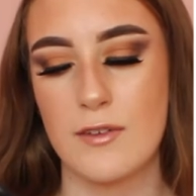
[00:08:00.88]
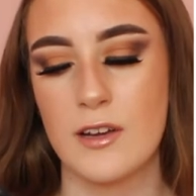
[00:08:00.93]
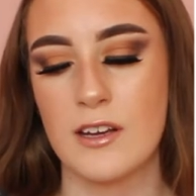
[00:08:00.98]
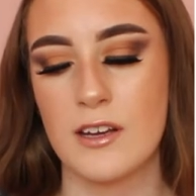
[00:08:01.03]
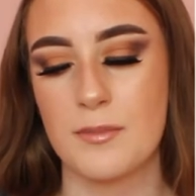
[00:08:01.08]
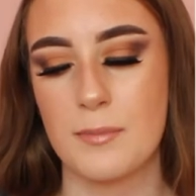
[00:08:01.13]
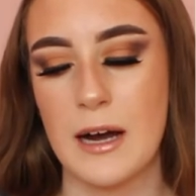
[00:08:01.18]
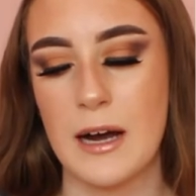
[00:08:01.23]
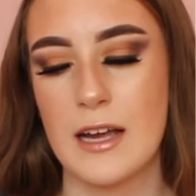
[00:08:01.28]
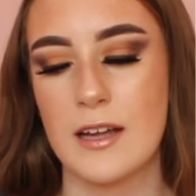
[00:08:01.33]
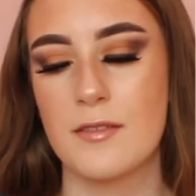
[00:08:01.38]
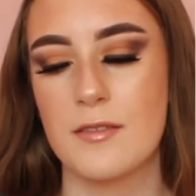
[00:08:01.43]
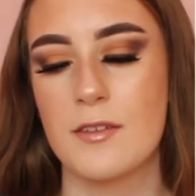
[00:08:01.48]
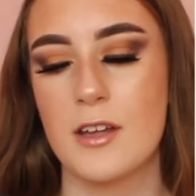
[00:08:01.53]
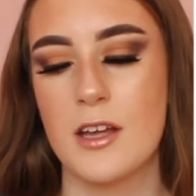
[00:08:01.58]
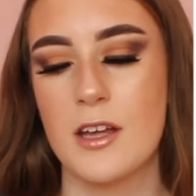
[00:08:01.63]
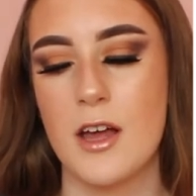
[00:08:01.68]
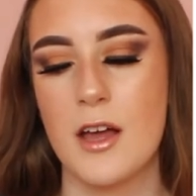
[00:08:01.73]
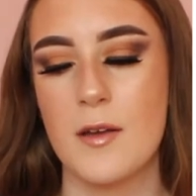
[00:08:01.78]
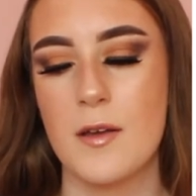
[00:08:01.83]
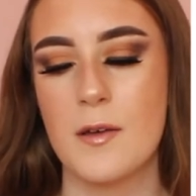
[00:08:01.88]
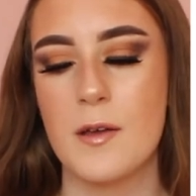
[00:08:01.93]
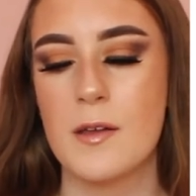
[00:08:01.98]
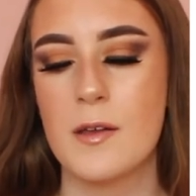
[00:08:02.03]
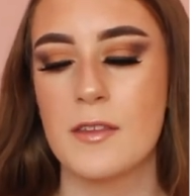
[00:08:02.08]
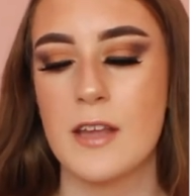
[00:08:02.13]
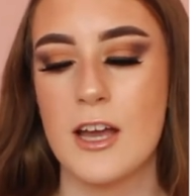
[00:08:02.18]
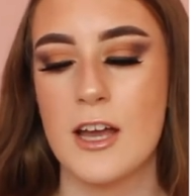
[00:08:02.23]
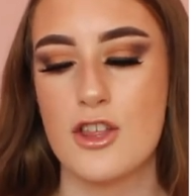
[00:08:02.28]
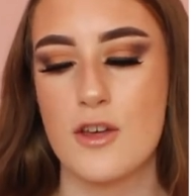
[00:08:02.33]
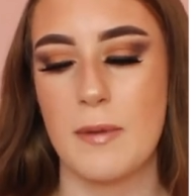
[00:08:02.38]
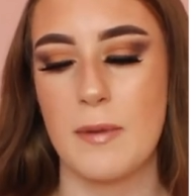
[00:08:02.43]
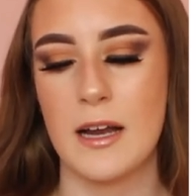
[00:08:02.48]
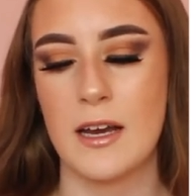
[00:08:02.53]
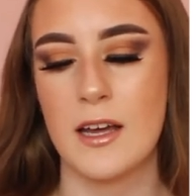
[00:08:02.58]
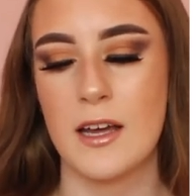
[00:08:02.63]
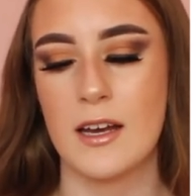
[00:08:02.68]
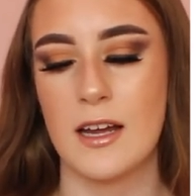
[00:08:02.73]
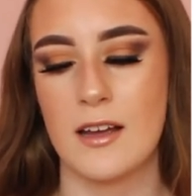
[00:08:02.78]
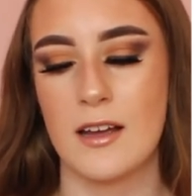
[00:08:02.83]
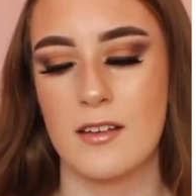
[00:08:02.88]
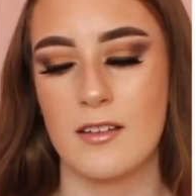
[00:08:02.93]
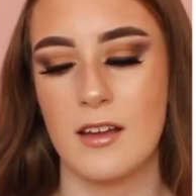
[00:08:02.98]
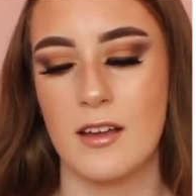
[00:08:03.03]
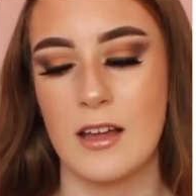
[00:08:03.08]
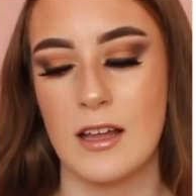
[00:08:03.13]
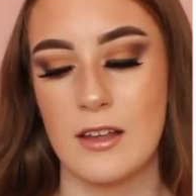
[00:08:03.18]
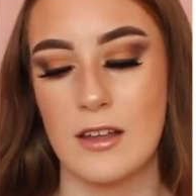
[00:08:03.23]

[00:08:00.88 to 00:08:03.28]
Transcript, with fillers: Fierce by Nature palette like it,